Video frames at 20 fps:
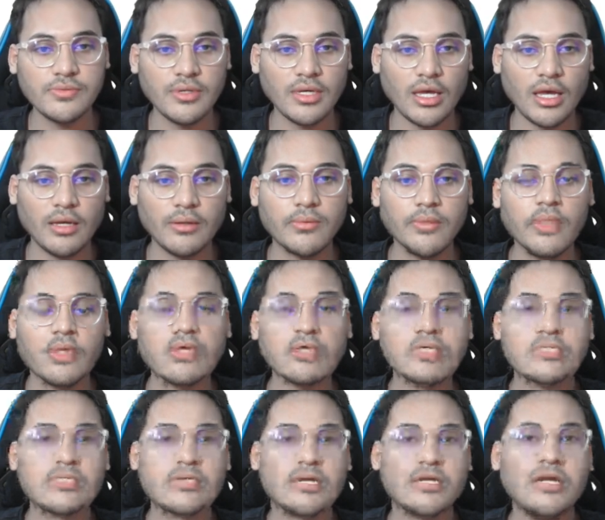we have
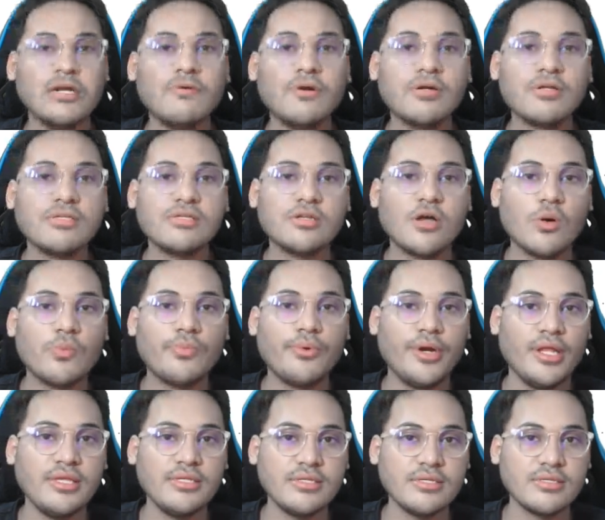studied what is an
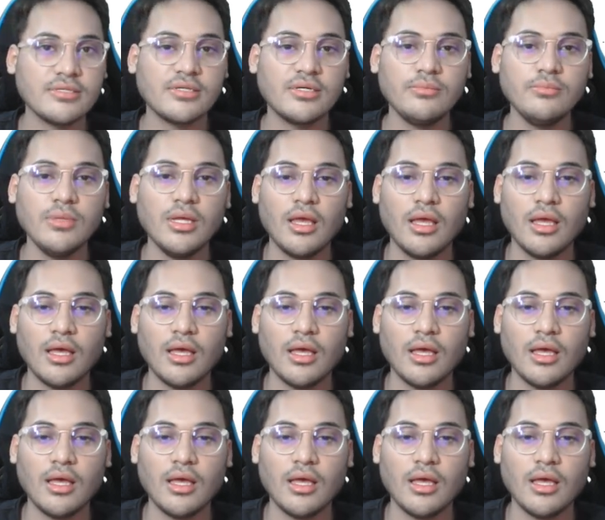operating system